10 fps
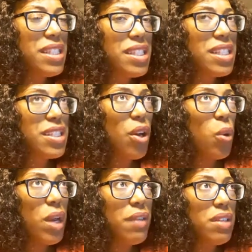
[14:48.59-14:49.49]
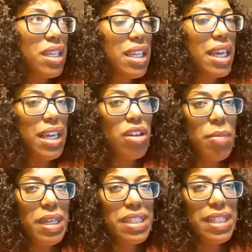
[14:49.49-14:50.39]
it's a subtle way of looking at it in your
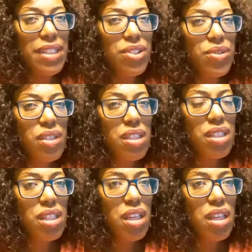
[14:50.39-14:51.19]
best interest.